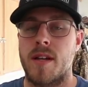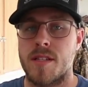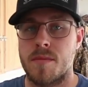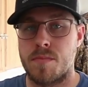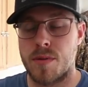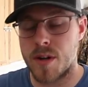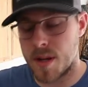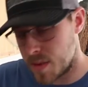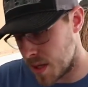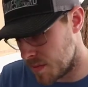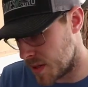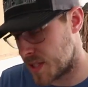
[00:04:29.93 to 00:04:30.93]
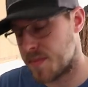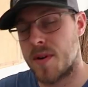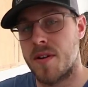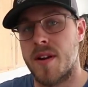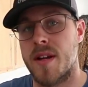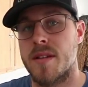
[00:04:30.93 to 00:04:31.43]
It's a premium
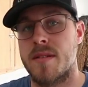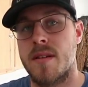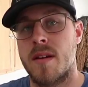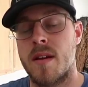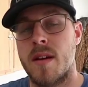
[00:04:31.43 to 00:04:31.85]
experience.